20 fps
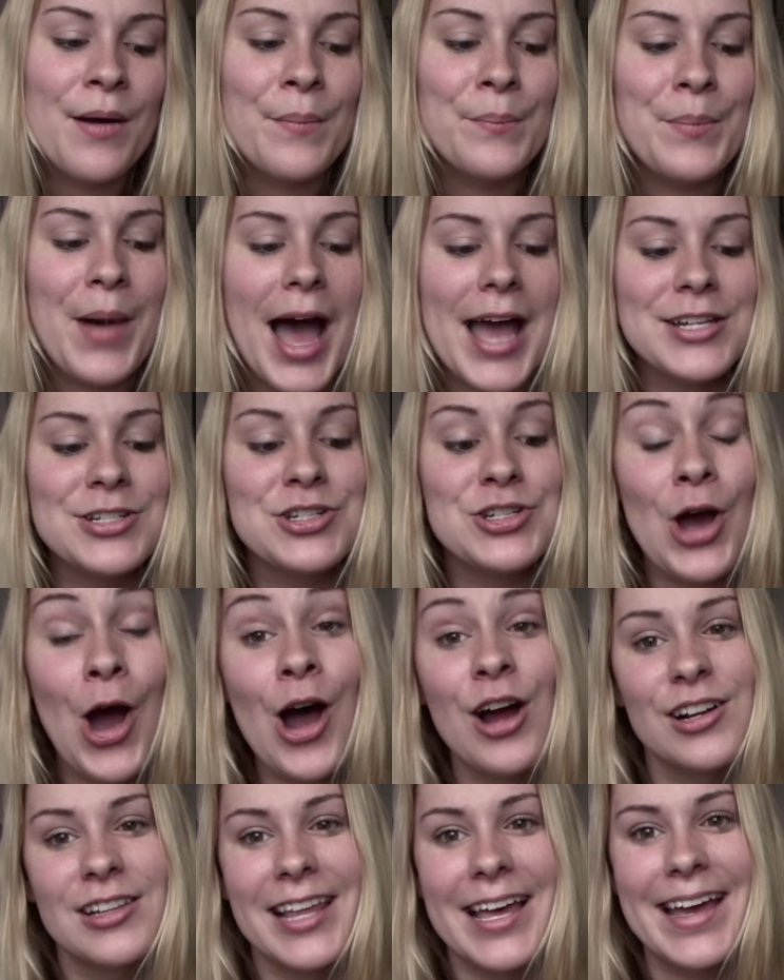my
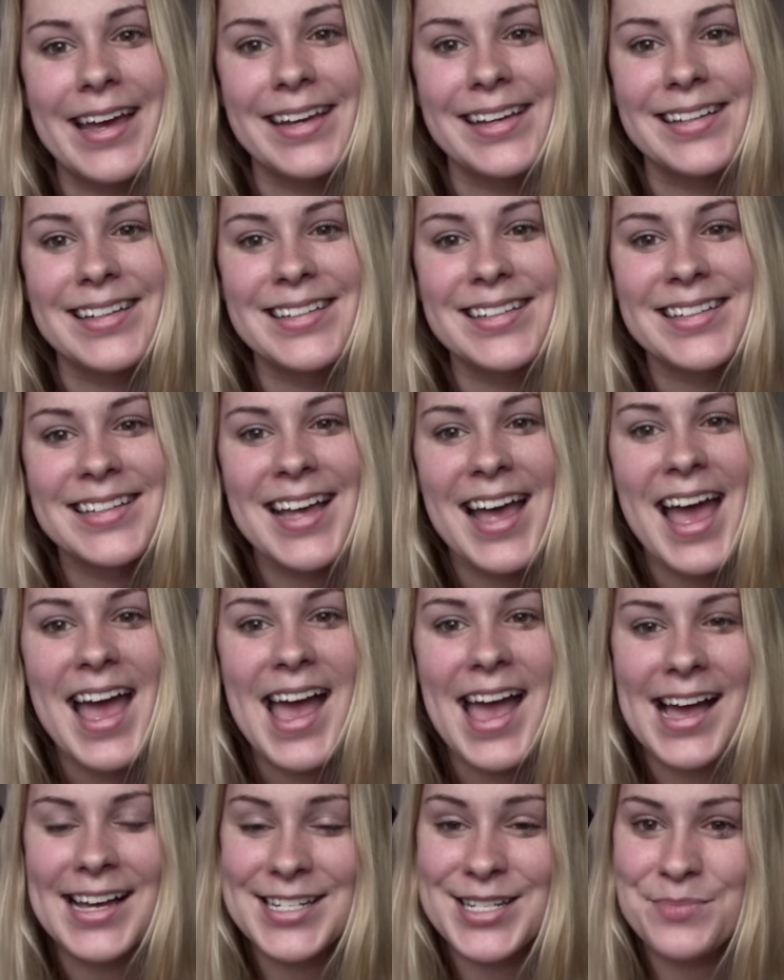darling,
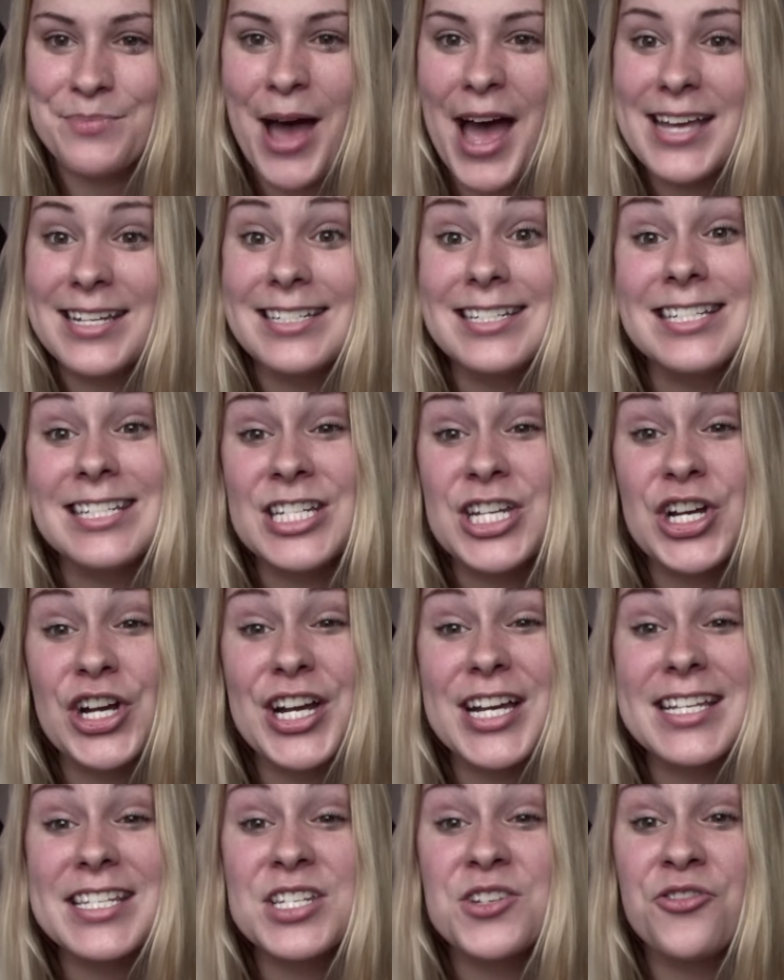and my
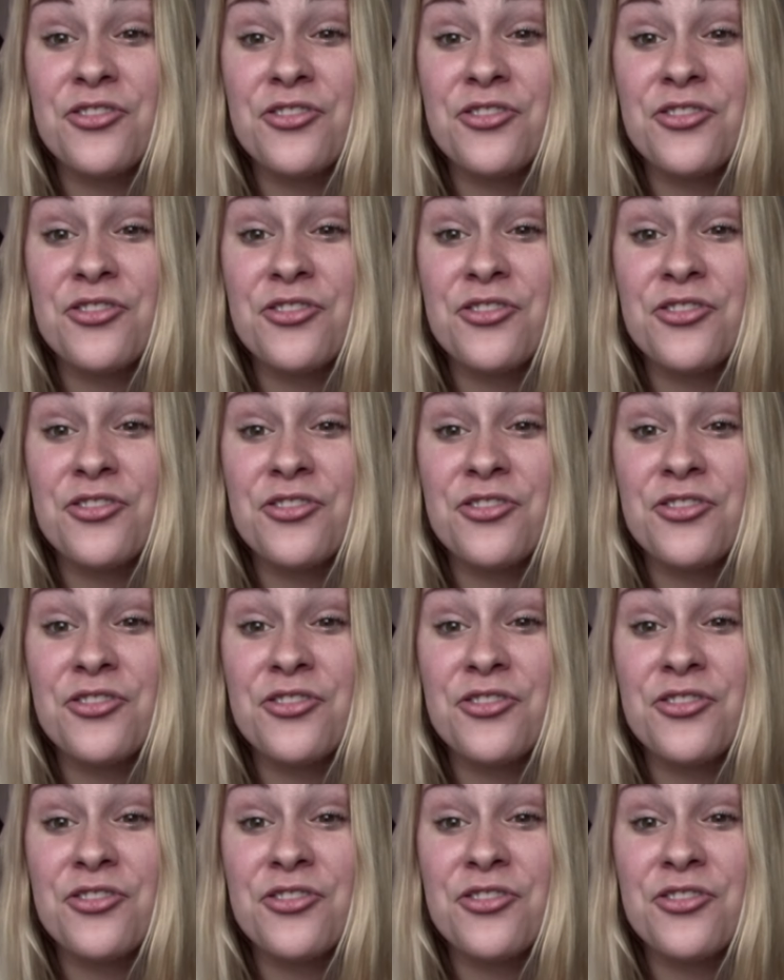dearest